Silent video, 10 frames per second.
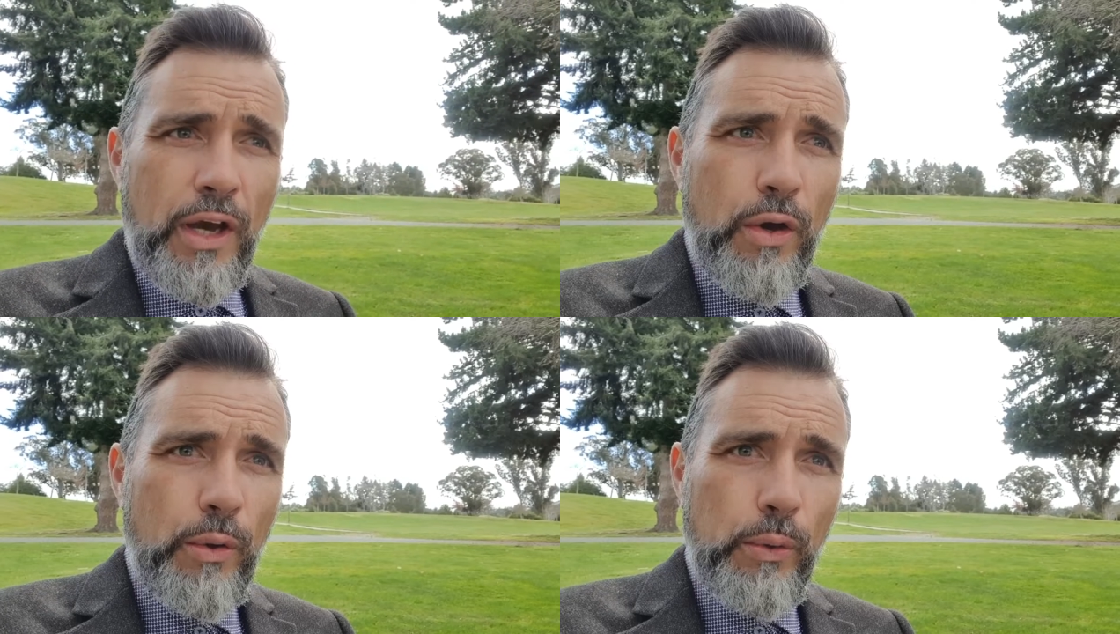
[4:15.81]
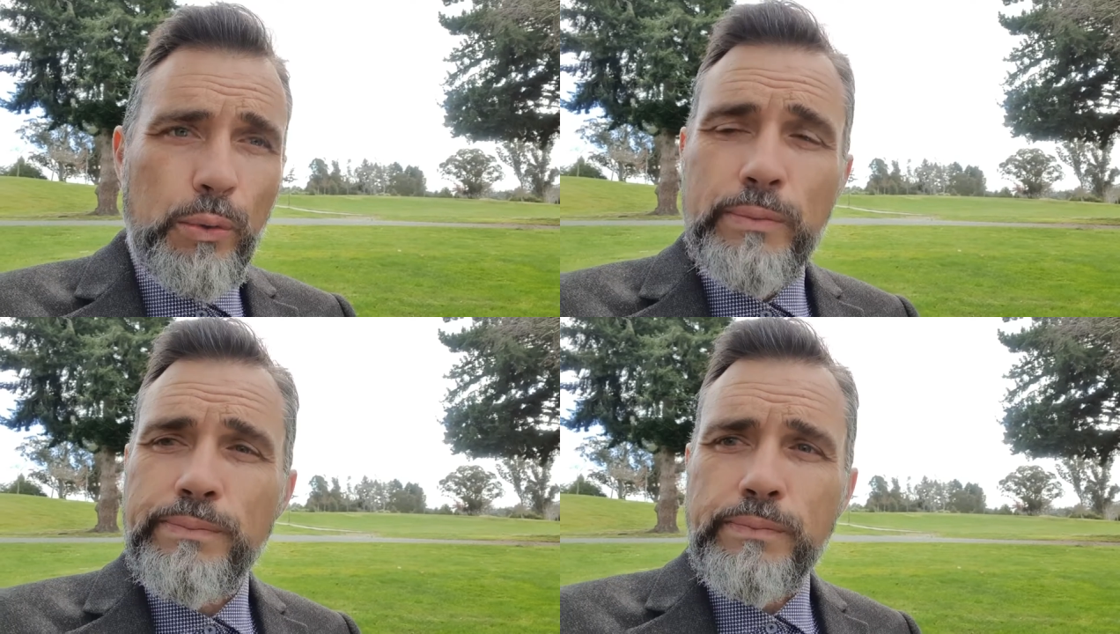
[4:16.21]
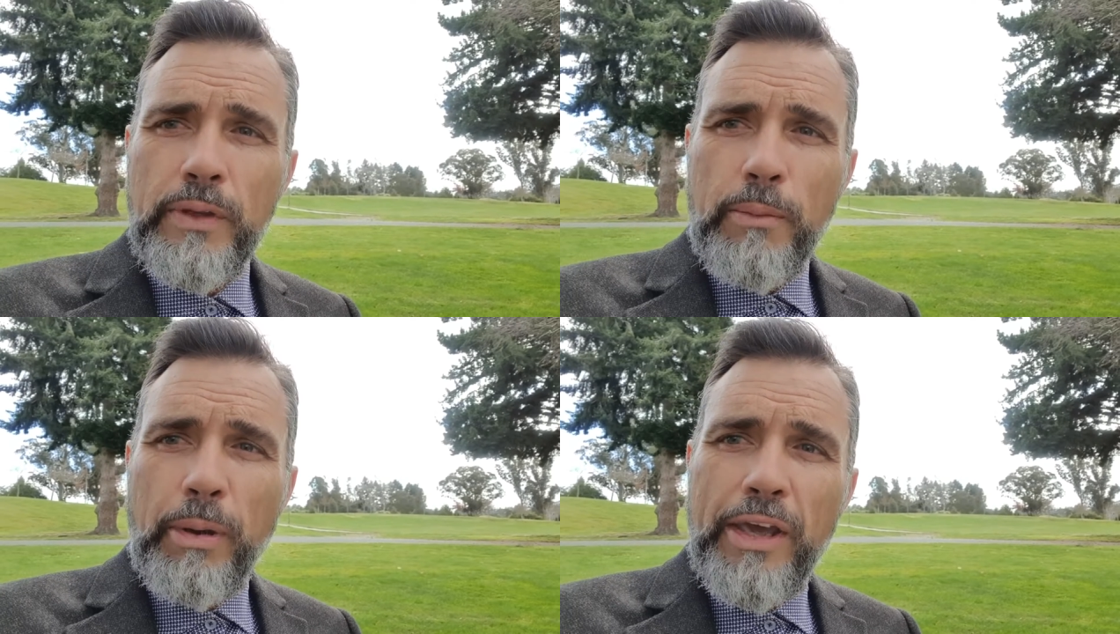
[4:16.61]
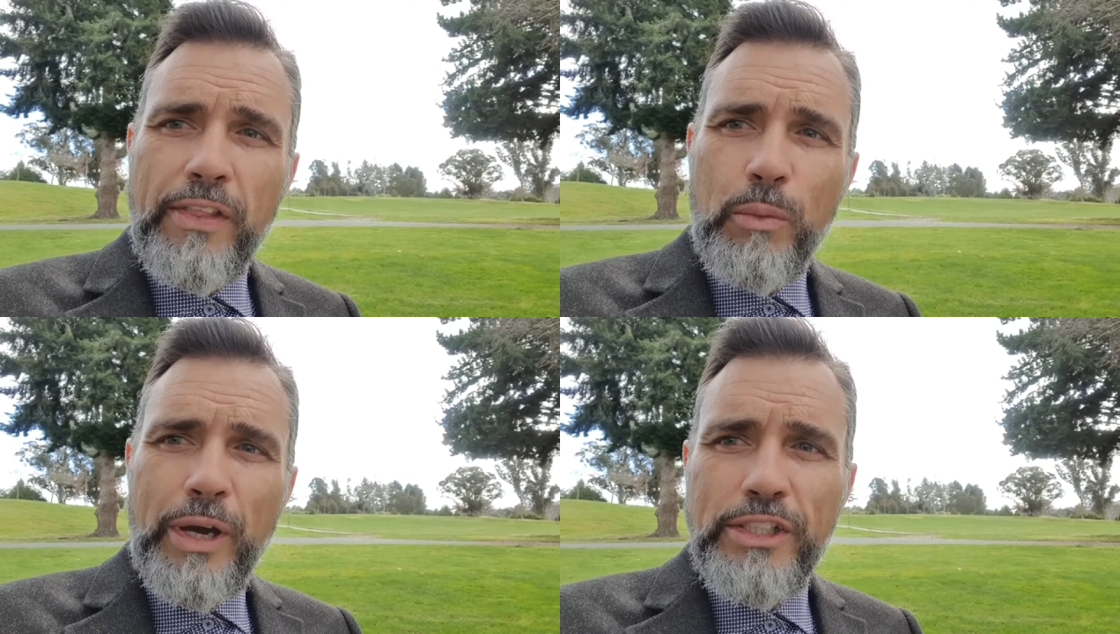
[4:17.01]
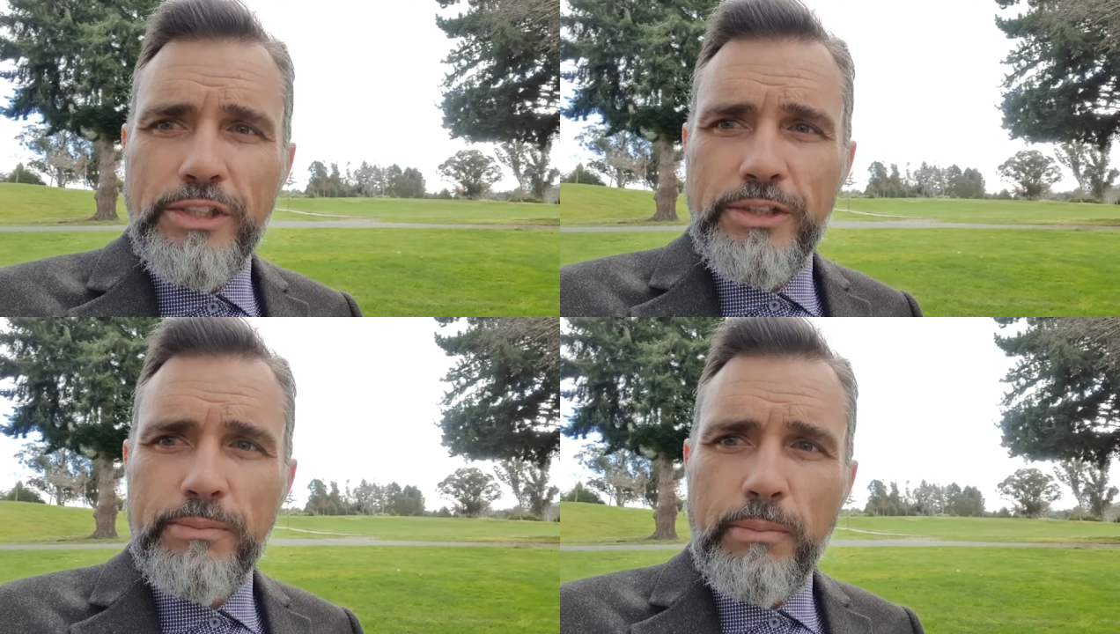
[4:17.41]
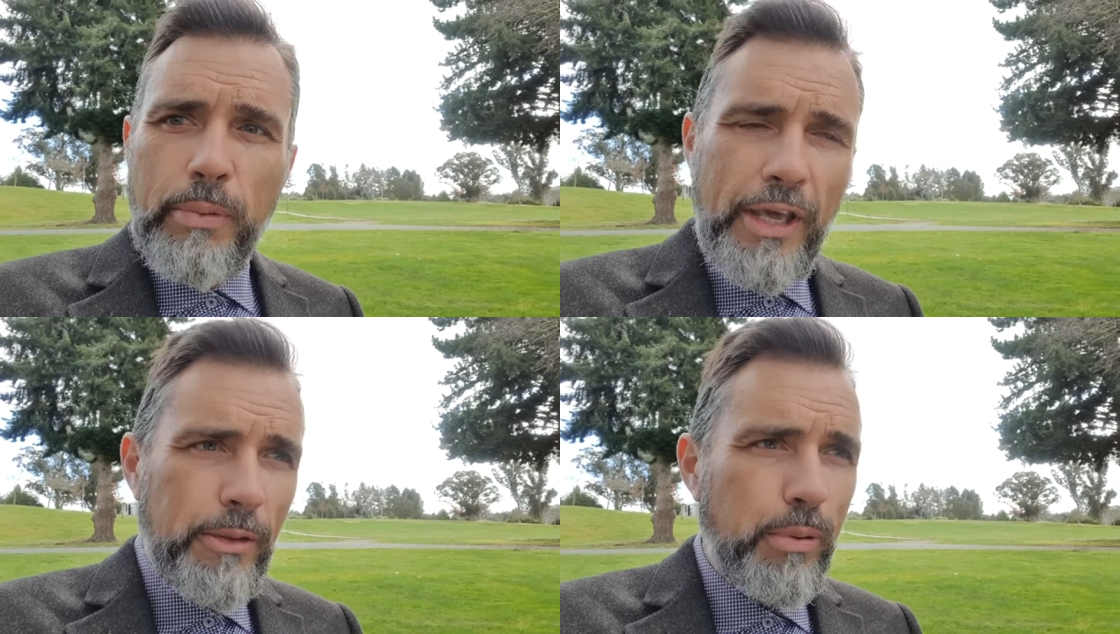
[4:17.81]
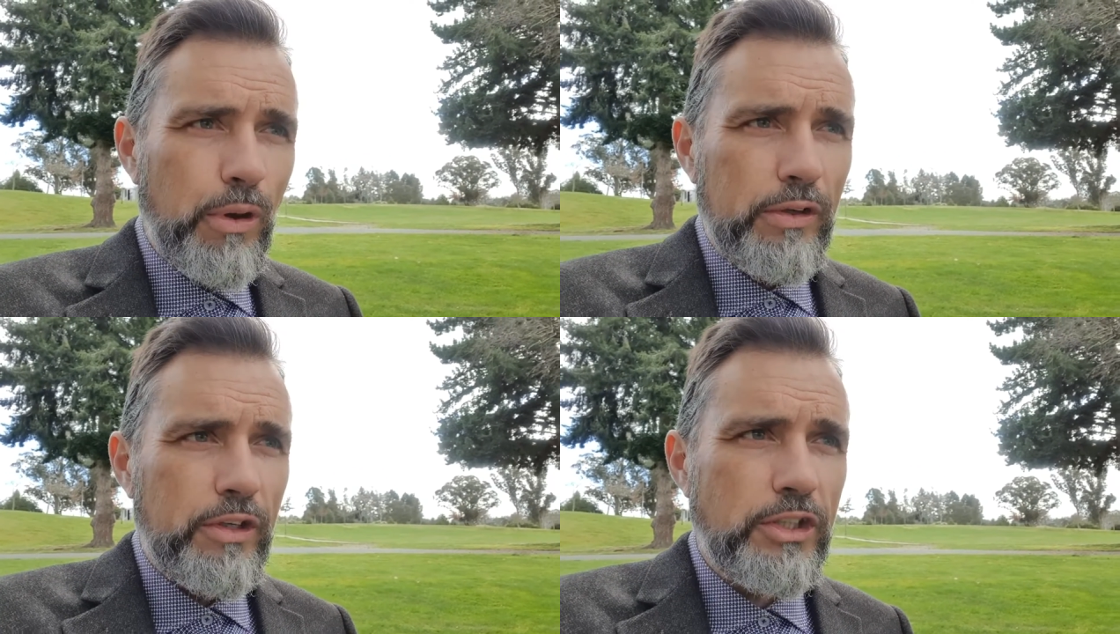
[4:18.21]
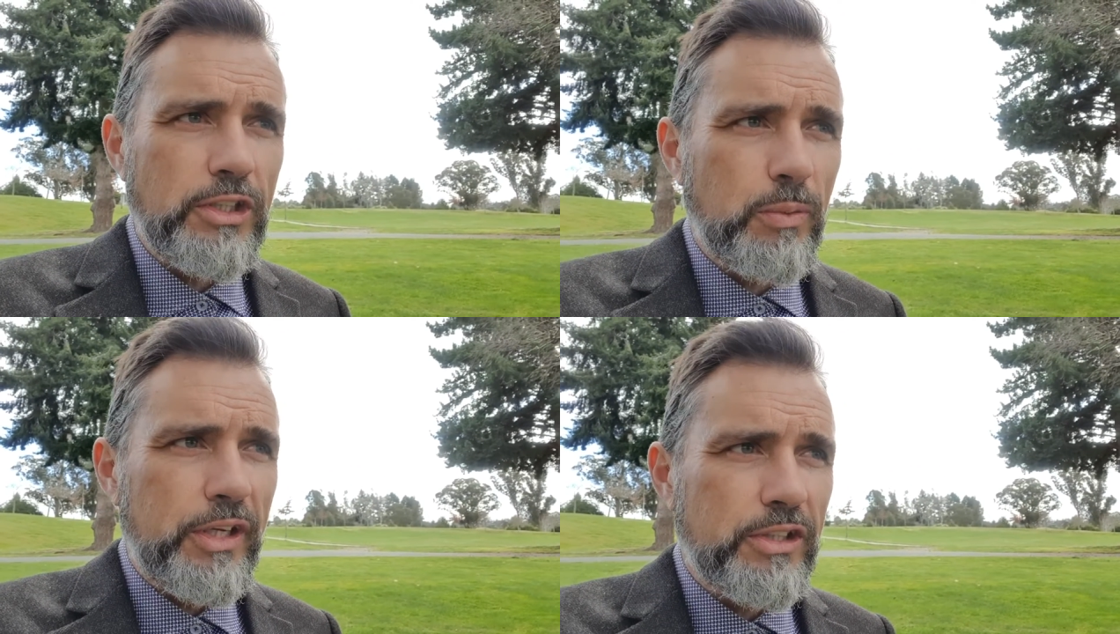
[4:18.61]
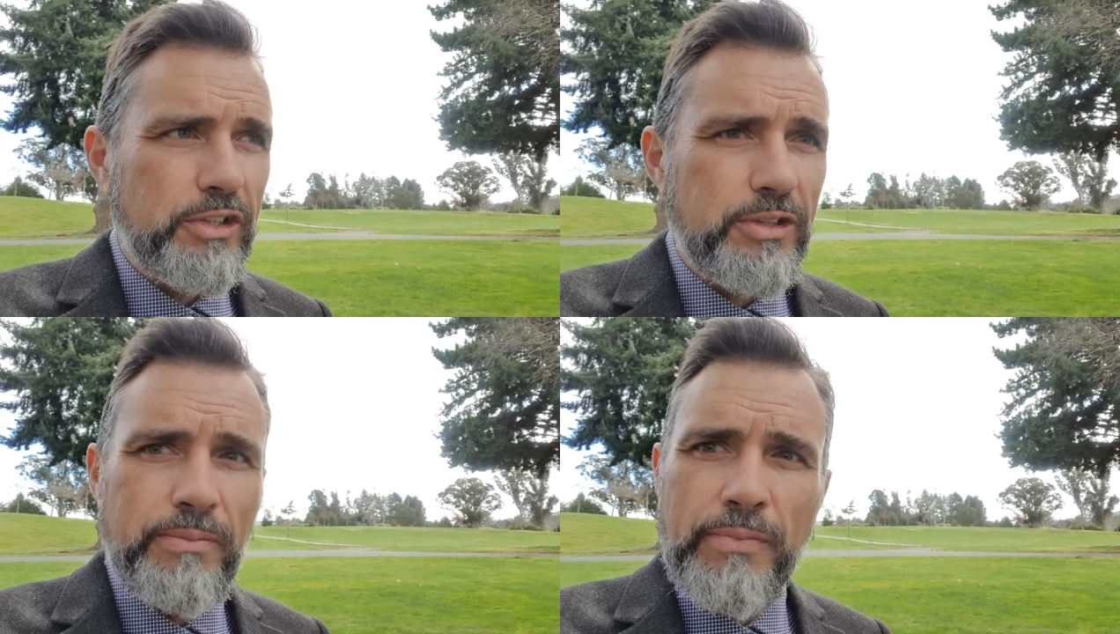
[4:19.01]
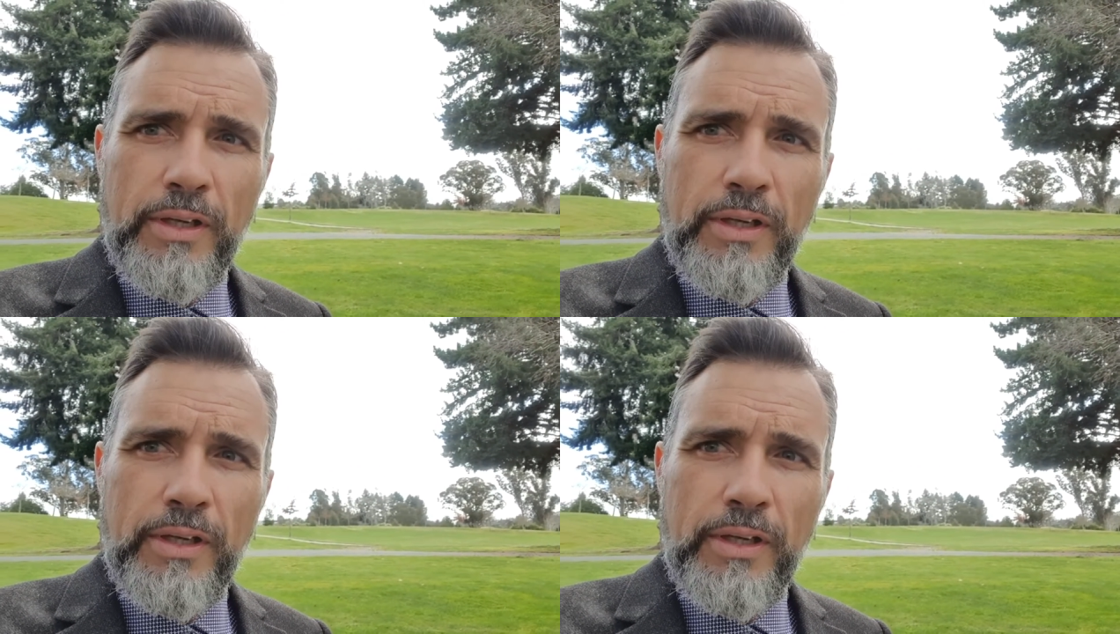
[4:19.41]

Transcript: who pay their wages, pay the politicians' wages.